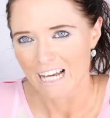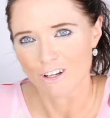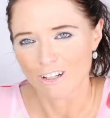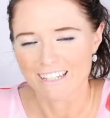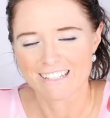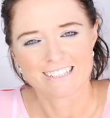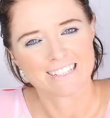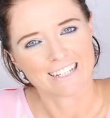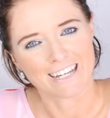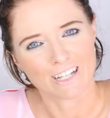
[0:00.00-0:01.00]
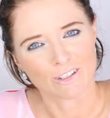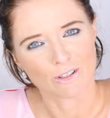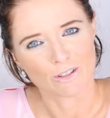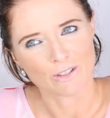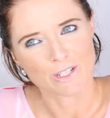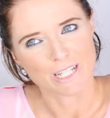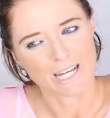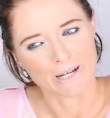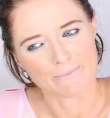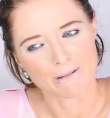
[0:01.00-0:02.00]
earlier this year and heard
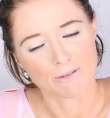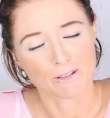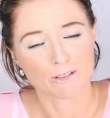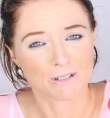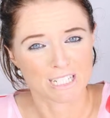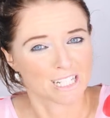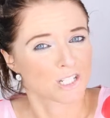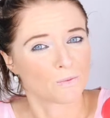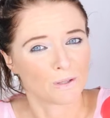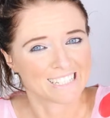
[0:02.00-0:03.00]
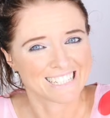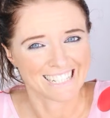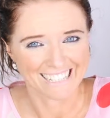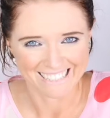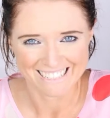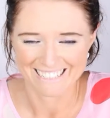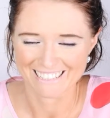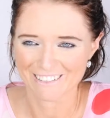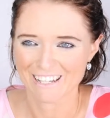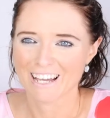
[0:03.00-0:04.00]
a Montessori teacher, Wendy Calise,